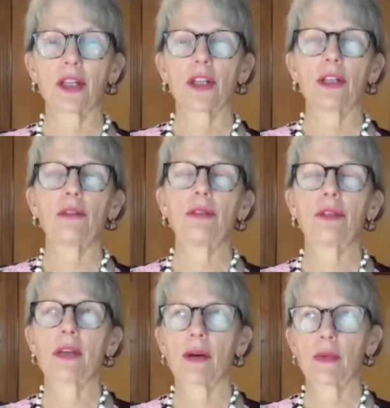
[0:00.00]
Who
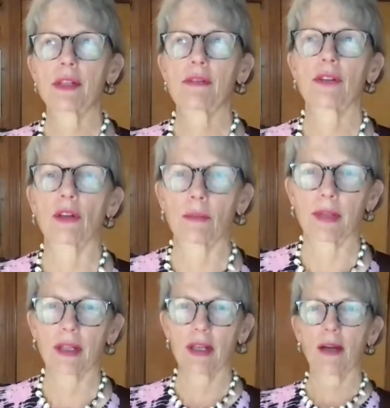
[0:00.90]
knew that was a verb?
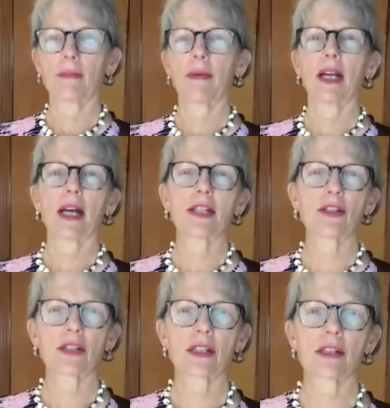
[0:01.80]
But I
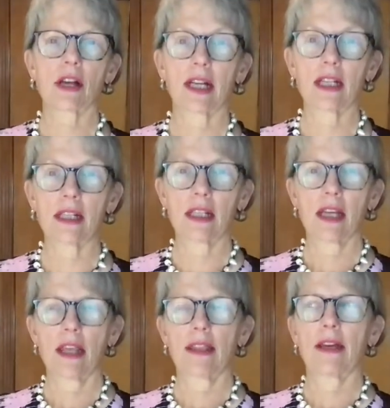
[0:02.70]
just decided
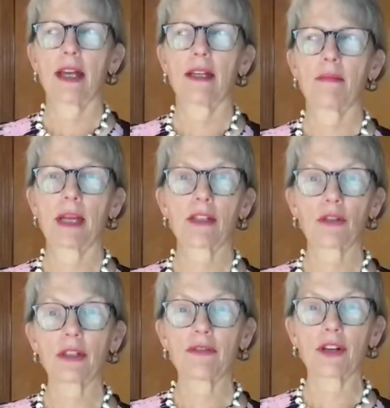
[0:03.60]
that it makes a
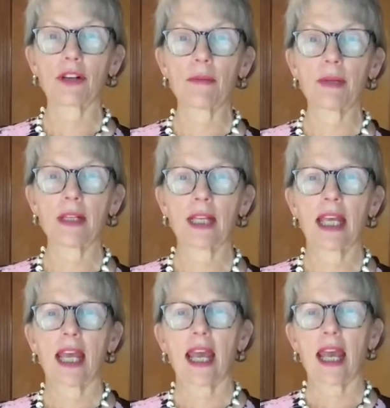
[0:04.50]
good verb,
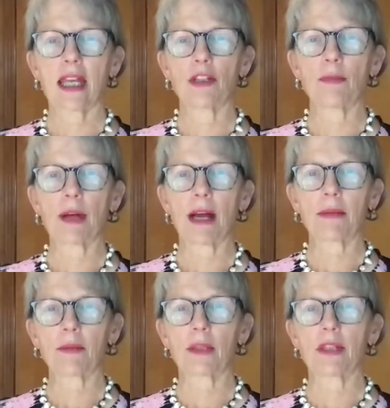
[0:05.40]
and you
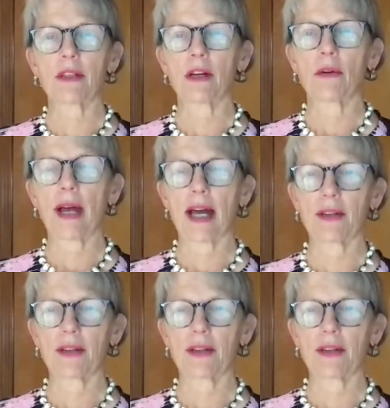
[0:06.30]
probably want to know how